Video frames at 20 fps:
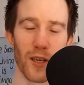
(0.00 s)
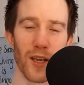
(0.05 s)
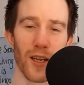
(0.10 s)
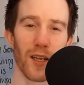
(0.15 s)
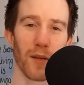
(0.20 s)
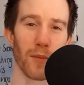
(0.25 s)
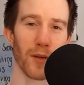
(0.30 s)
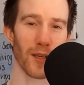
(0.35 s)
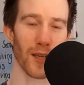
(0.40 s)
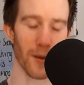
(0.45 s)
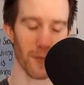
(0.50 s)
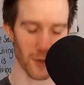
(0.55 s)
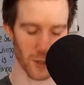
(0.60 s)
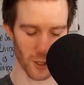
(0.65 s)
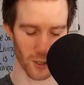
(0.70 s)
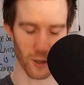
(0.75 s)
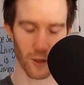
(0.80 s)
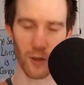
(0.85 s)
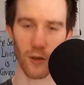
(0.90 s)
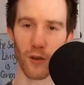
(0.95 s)
It can be
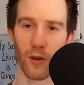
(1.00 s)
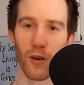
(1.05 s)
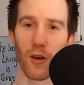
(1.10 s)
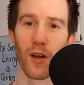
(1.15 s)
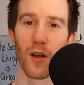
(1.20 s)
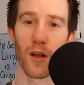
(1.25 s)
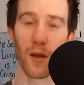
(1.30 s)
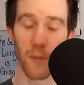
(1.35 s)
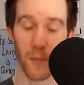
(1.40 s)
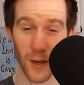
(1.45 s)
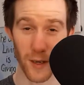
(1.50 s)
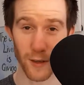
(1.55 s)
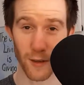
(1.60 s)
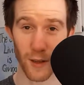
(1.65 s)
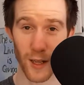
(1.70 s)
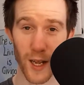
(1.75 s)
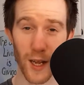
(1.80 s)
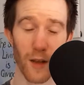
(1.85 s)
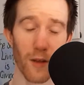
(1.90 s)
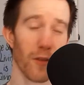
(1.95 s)
damaging to your mental
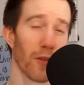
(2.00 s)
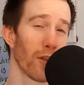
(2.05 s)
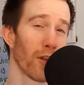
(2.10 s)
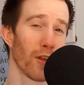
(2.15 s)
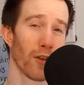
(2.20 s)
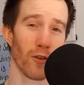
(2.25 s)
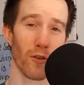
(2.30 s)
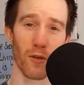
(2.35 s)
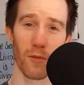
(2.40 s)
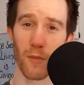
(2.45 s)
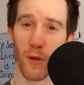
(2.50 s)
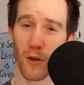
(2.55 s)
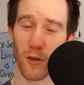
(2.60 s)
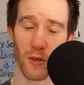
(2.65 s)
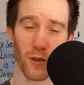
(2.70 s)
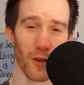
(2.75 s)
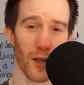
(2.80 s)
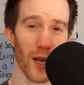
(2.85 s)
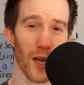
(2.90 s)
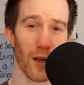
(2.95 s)
health, your
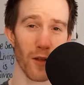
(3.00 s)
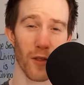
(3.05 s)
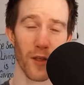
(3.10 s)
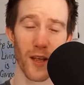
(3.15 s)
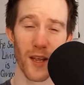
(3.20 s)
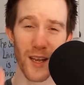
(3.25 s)
emotional health.